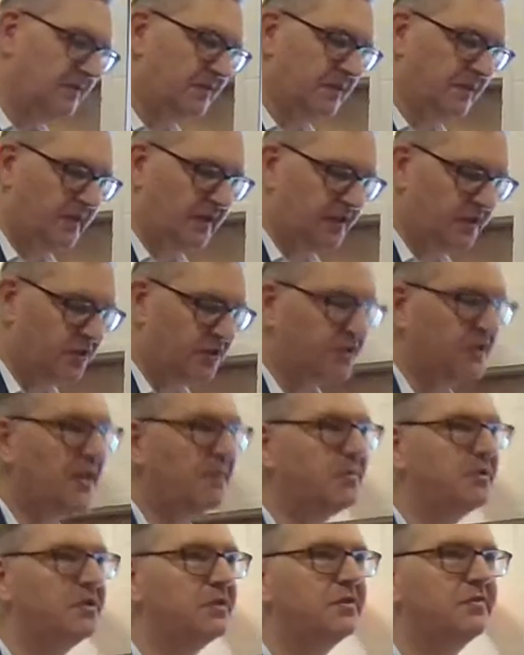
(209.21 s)
the later
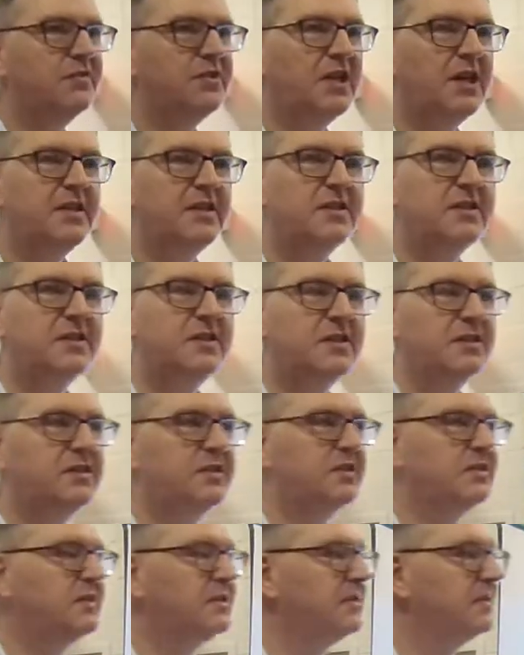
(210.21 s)
chapters of
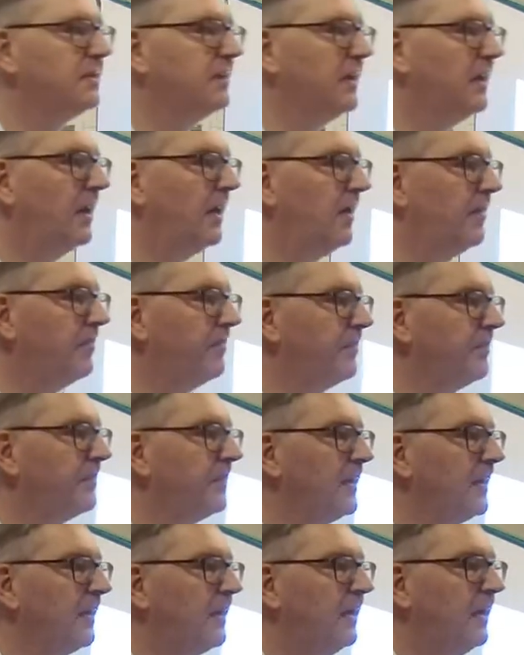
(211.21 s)
Genesis, and
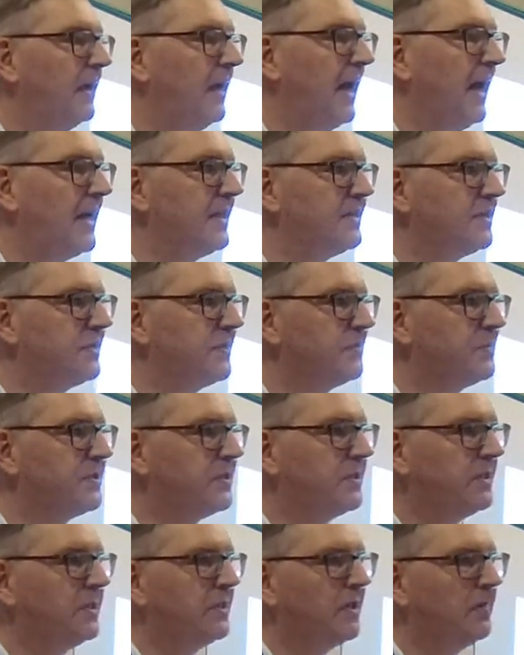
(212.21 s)
at a
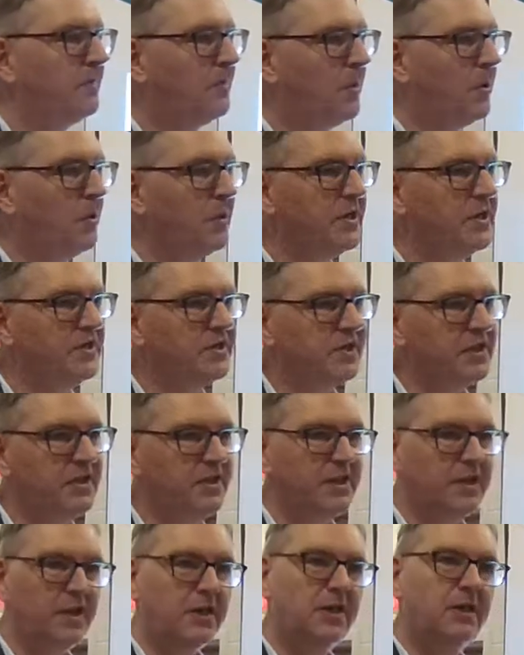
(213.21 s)
particular point in
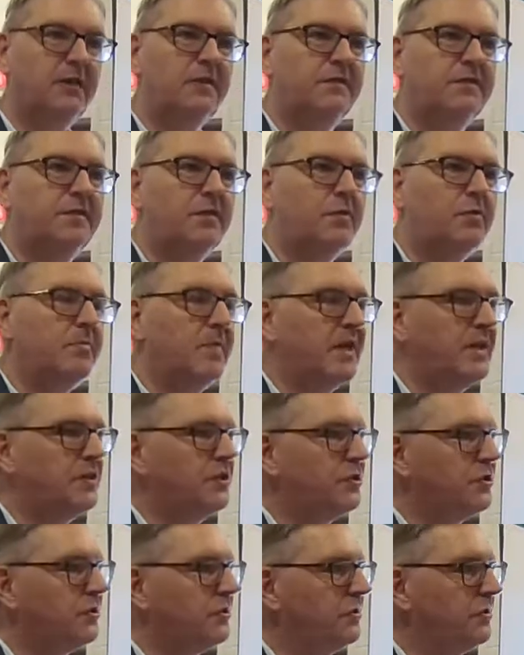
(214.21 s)
the early
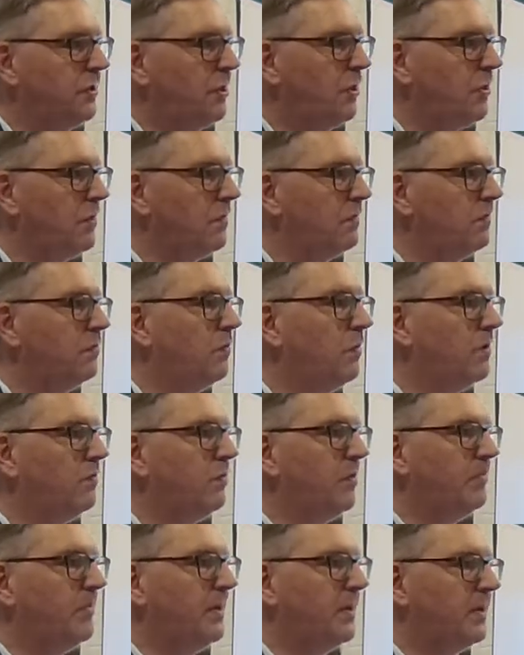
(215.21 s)
formation of what
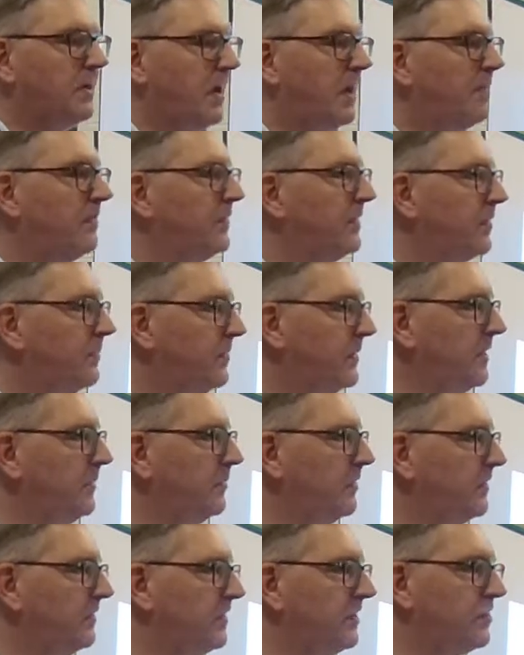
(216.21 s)
will become the
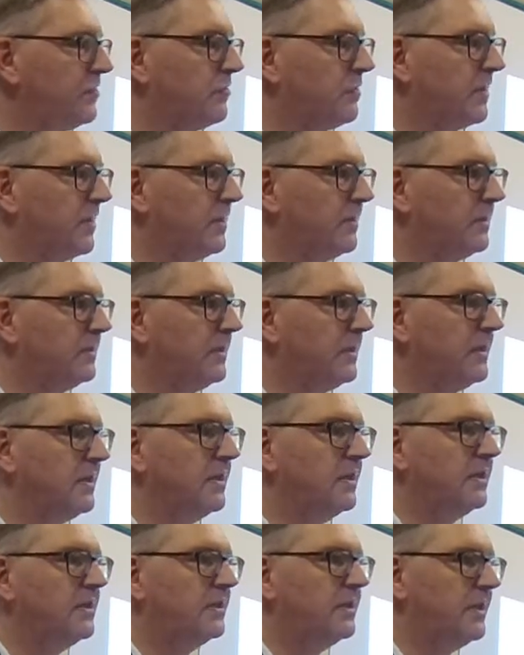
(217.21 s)
people of
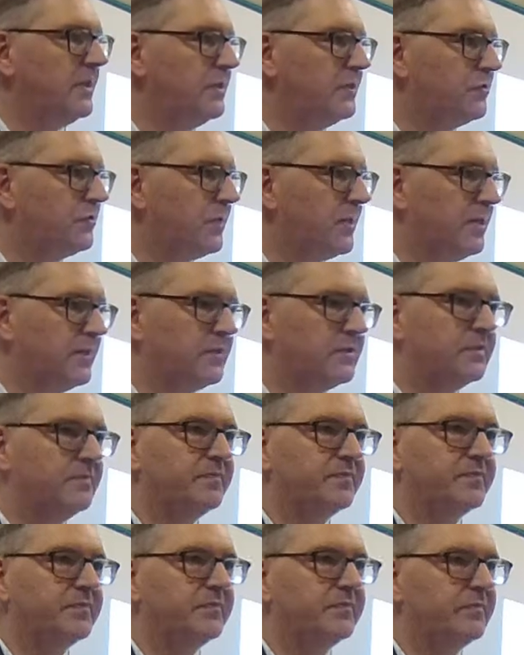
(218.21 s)
Israel,
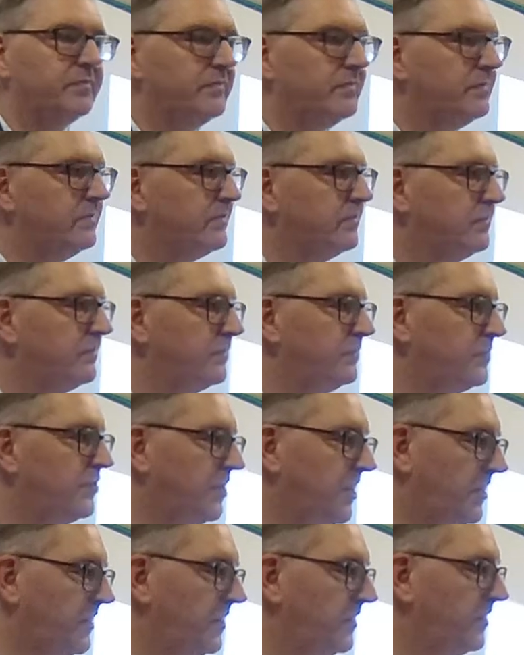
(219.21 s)

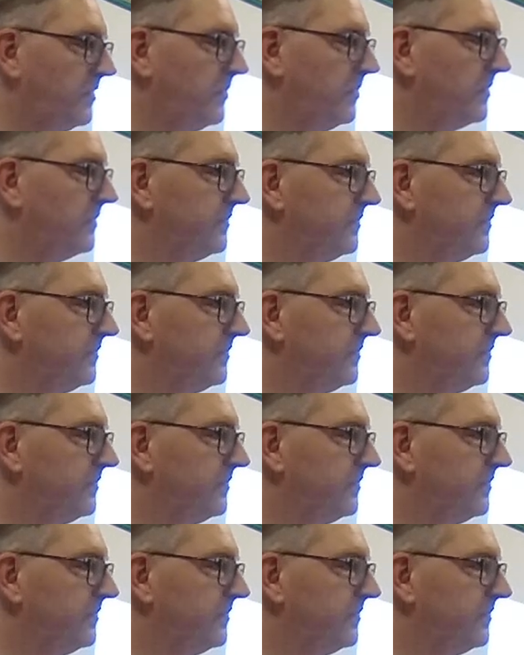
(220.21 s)
Jacob,